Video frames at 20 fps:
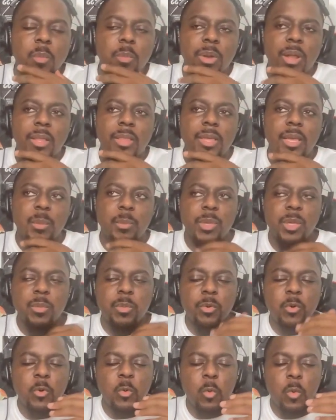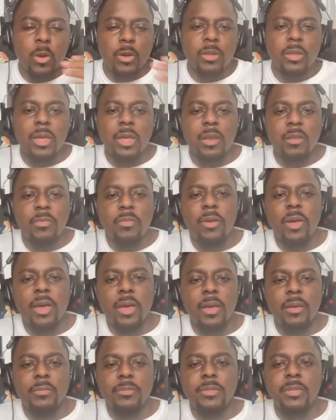But I think people who work nine to
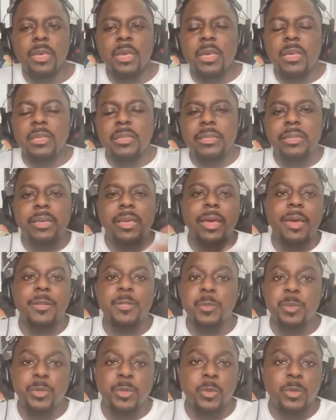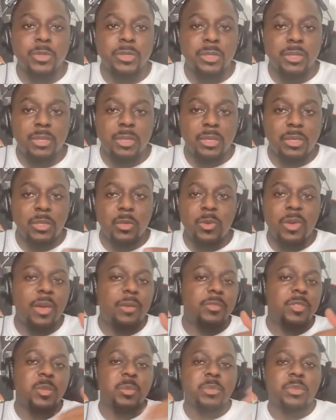fives look at entrepreneurs and think you
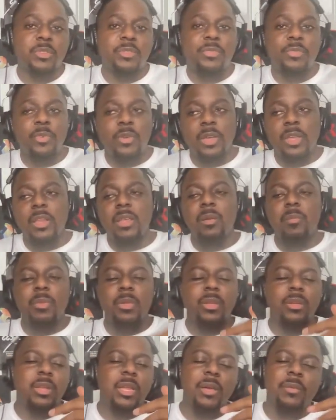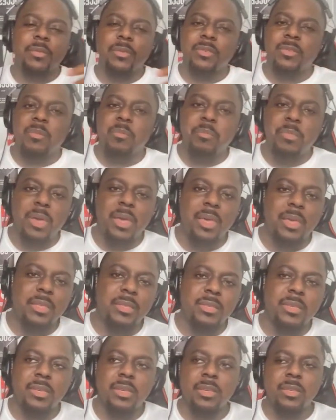have so much freedom and your life is
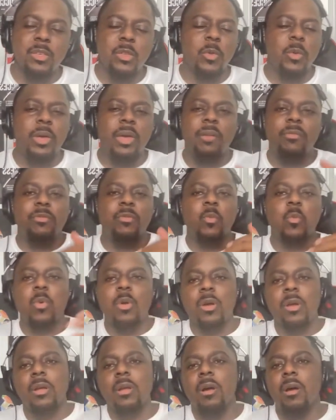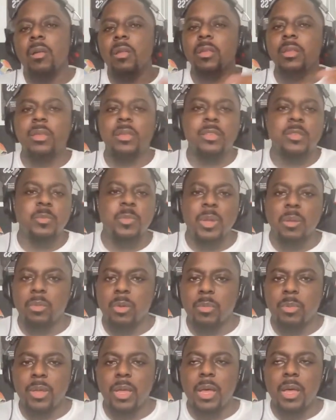amazing. You don't have to work, all of this, blah,
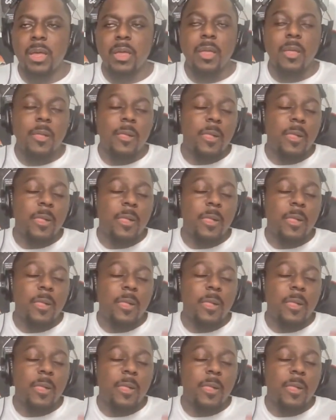blah, blah.